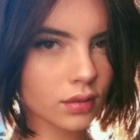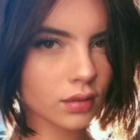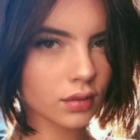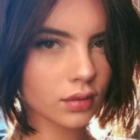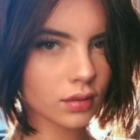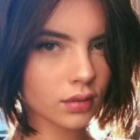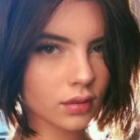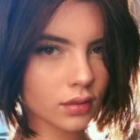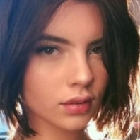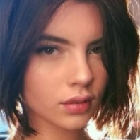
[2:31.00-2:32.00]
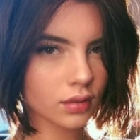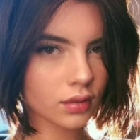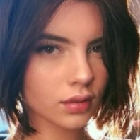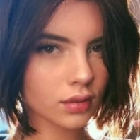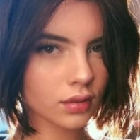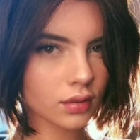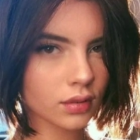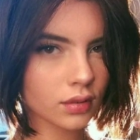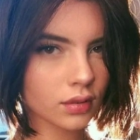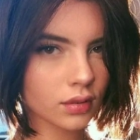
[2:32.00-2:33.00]

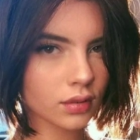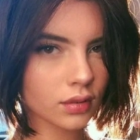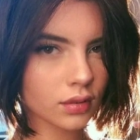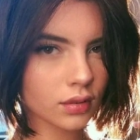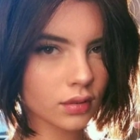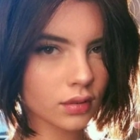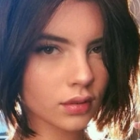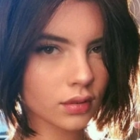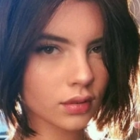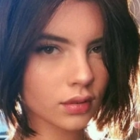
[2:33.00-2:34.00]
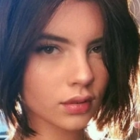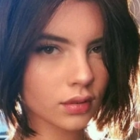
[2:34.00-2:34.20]
Nobody speaks.